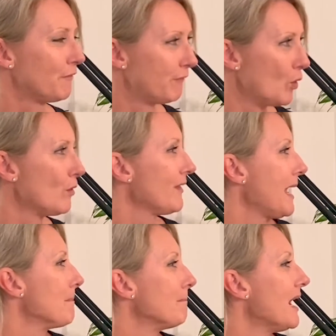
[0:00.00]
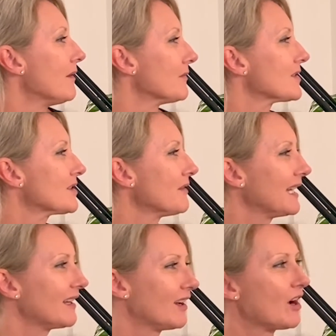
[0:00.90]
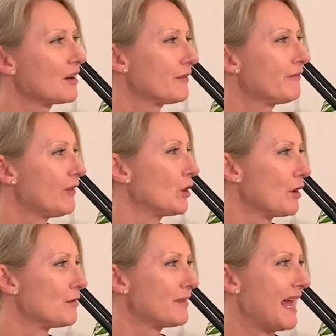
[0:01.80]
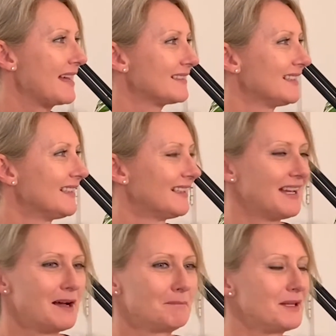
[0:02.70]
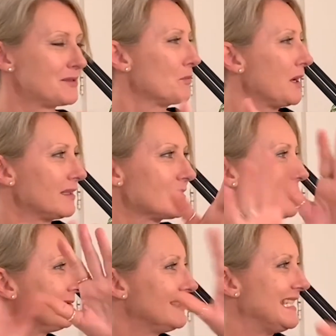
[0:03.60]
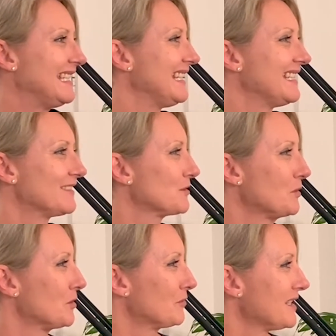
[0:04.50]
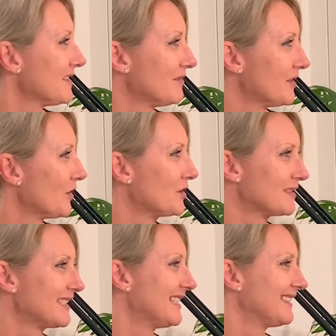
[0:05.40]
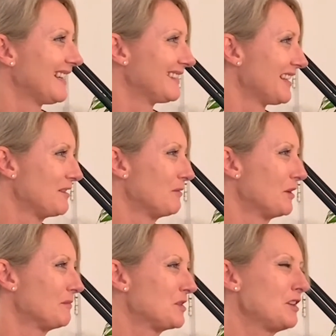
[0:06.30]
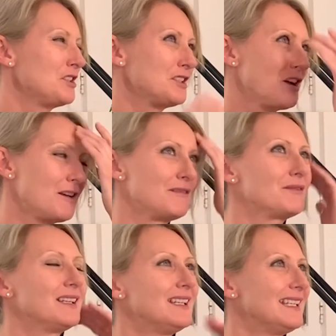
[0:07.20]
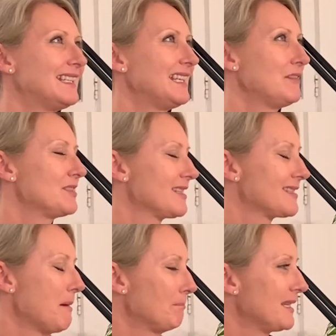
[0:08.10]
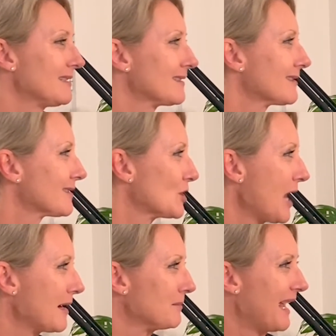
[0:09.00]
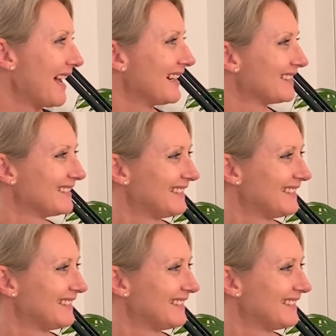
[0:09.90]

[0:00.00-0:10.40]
for that month, so they can kind of follow that, as well as digging into all the rest of the content that they want. So it just kind of gives us something to chat about,